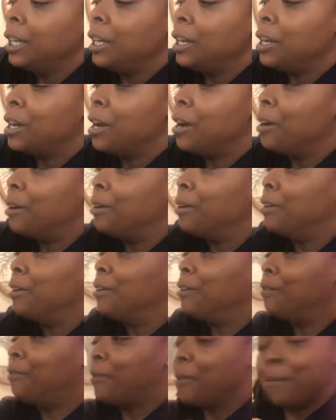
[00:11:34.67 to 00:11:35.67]
you know,
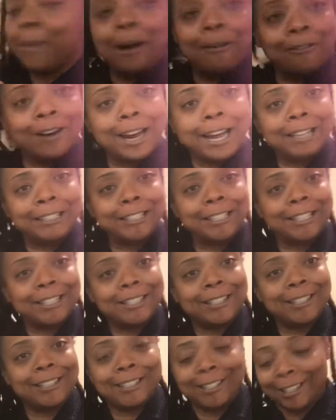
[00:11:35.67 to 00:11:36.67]
for my
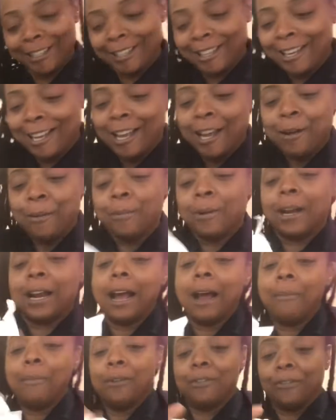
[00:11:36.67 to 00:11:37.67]
ratchets, what
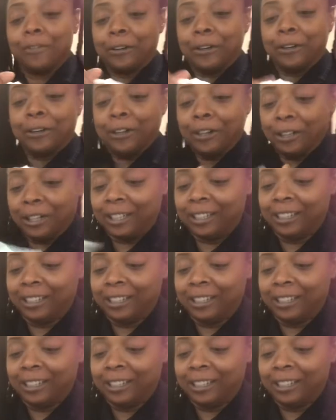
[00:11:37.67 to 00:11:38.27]
I prefer.